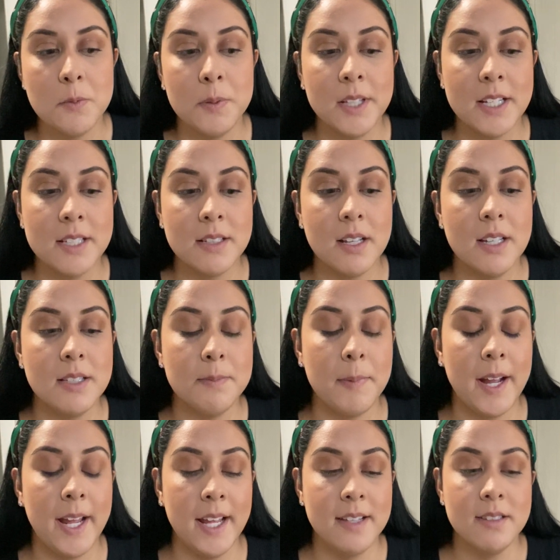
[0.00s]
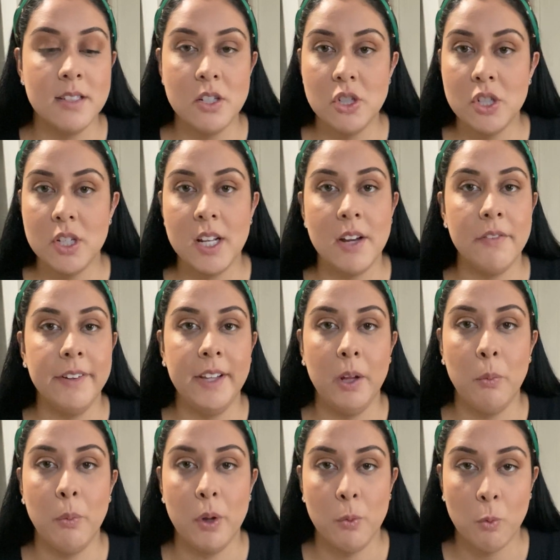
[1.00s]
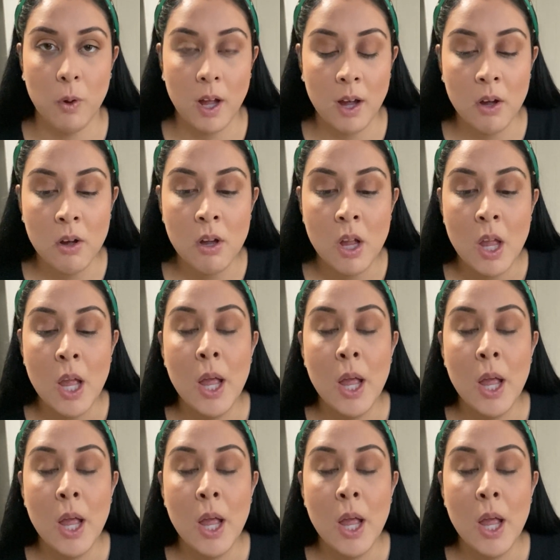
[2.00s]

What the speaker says: but that's because my incision, everything went well.